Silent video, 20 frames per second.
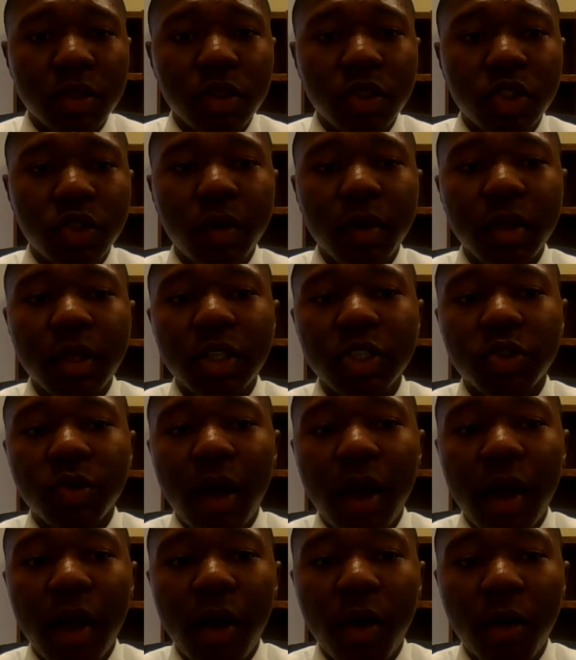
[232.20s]
During the
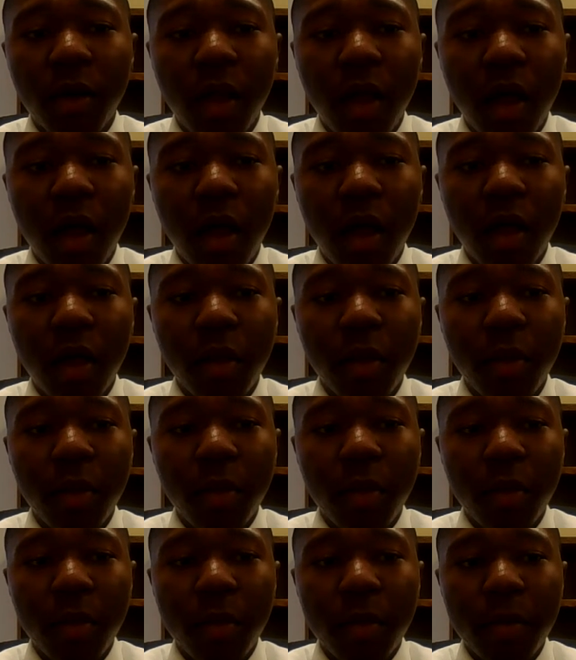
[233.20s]
trial,
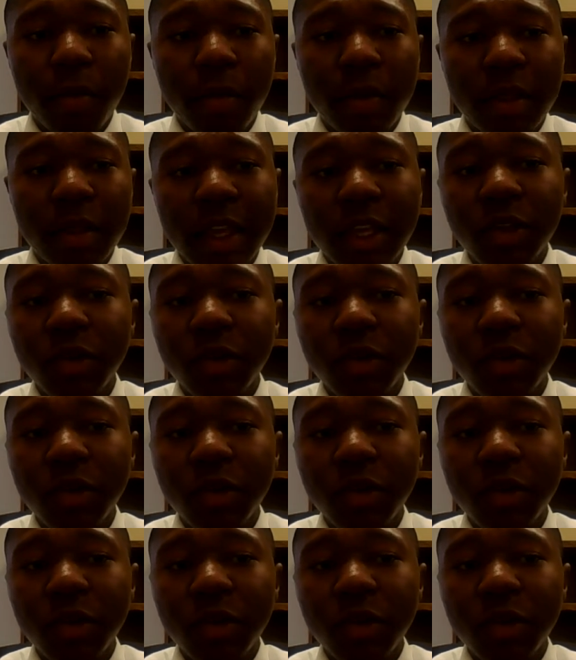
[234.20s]
they